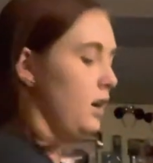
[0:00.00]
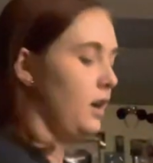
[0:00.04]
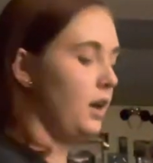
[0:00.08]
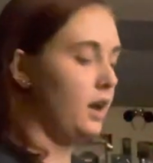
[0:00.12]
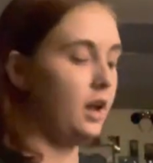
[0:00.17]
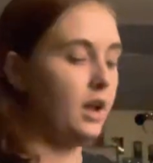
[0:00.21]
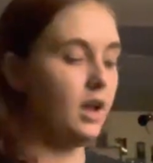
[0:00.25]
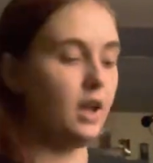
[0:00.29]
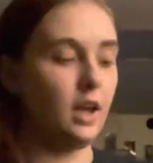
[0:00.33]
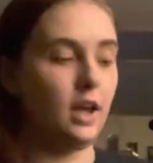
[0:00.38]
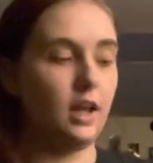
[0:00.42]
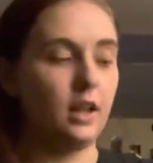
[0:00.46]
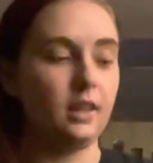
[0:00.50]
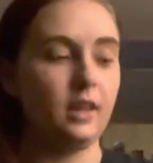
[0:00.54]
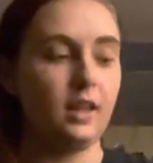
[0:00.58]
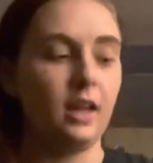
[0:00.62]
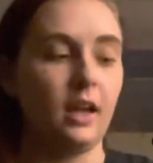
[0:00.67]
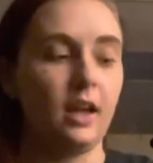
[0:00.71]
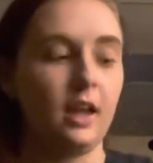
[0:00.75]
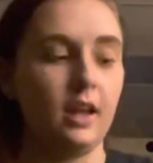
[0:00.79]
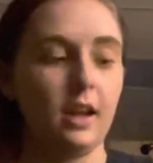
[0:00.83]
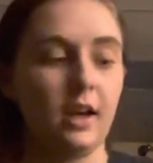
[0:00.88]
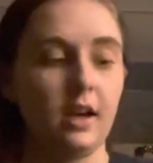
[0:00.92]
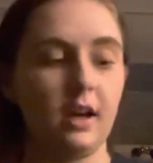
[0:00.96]
And
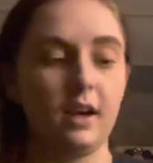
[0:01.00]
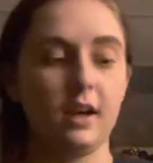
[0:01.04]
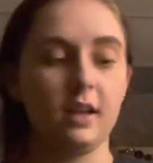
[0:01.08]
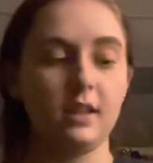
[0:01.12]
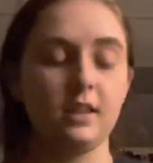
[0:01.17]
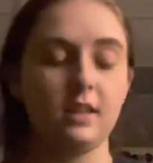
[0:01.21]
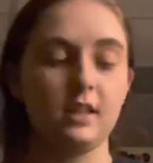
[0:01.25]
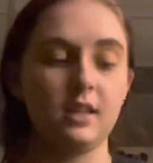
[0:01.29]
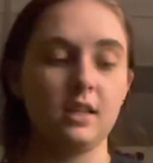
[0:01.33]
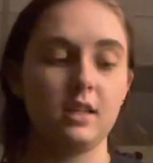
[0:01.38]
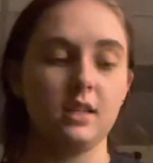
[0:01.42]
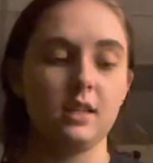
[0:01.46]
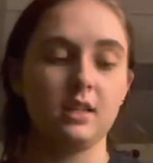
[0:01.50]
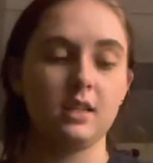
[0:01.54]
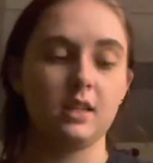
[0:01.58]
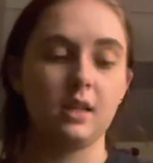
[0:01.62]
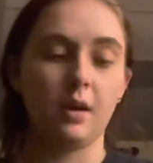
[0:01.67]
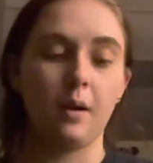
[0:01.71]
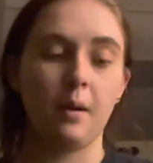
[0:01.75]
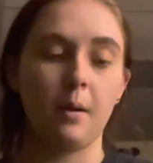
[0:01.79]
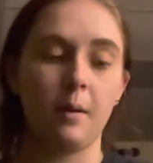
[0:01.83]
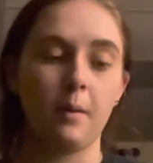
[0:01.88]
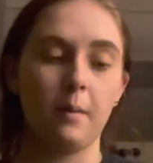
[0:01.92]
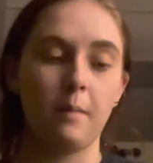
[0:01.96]
then I got this
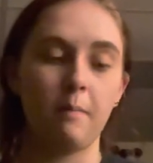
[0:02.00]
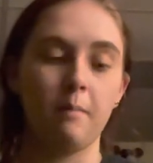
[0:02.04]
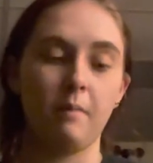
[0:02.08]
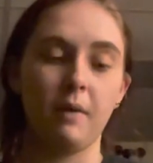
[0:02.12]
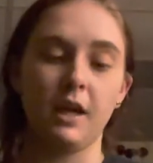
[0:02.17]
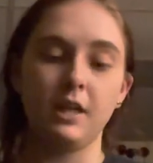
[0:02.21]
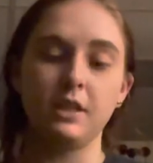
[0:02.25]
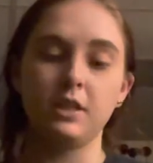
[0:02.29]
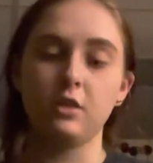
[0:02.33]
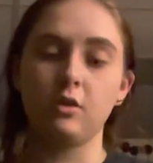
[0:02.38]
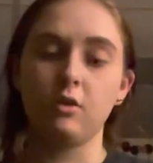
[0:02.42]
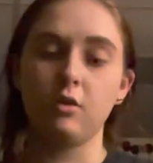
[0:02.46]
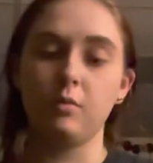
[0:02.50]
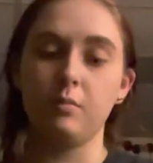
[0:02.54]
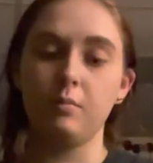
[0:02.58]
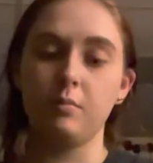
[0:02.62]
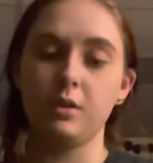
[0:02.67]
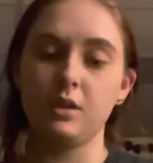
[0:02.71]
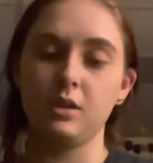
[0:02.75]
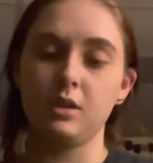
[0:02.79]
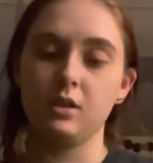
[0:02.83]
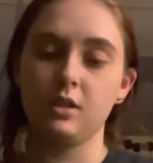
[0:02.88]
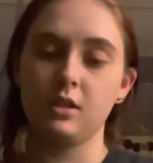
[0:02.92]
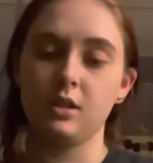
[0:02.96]
Magical
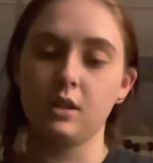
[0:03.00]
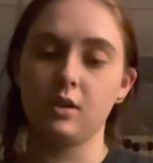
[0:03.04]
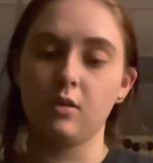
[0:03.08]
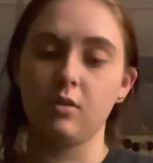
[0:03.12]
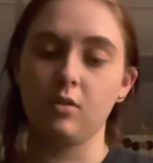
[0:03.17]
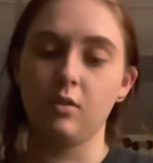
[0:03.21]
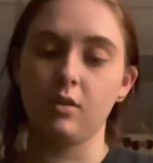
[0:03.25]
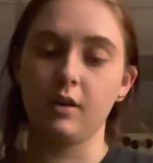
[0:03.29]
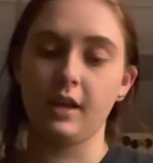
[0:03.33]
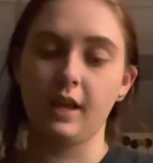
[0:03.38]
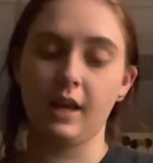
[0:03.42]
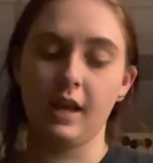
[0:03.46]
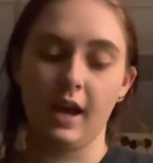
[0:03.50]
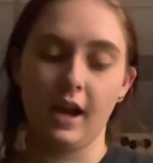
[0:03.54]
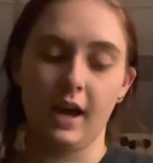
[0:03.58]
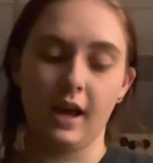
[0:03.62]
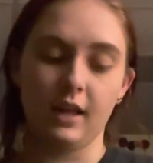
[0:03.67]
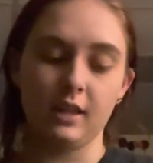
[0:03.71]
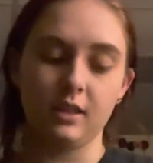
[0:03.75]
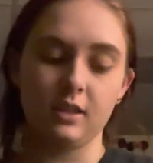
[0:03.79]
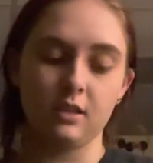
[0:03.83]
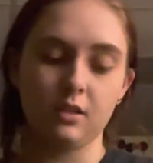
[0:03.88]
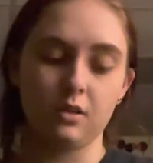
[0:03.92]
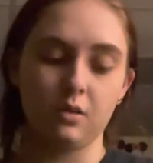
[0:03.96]
Mystical
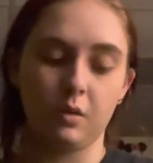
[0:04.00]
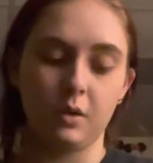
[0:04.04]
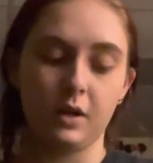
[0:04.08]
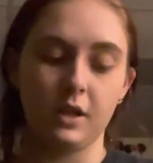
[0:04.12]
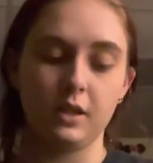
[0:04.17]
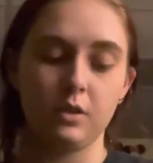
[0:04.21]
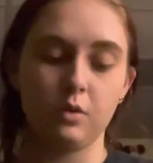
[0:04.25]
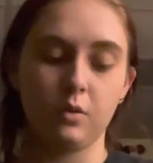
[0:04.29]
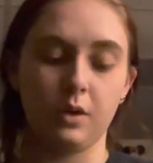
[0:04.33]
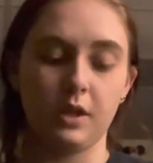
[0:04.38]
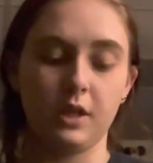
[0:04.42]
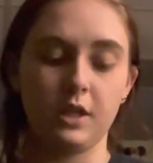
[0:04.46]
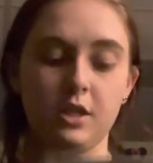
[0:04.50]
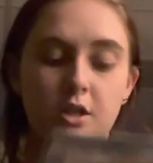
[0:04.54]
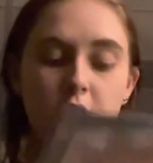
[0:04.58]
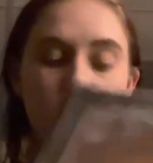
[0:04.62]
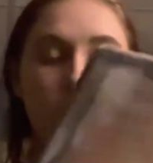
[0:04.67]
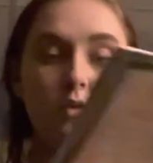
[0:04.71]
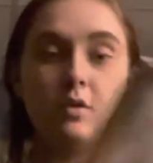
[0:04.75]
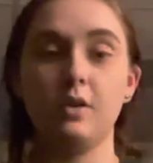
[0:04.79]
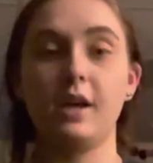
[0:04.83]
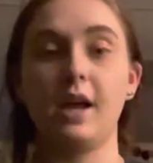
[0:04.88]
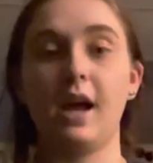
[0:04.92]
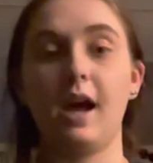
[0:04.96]
Cats
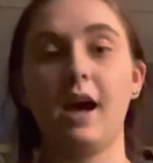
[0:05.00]
2022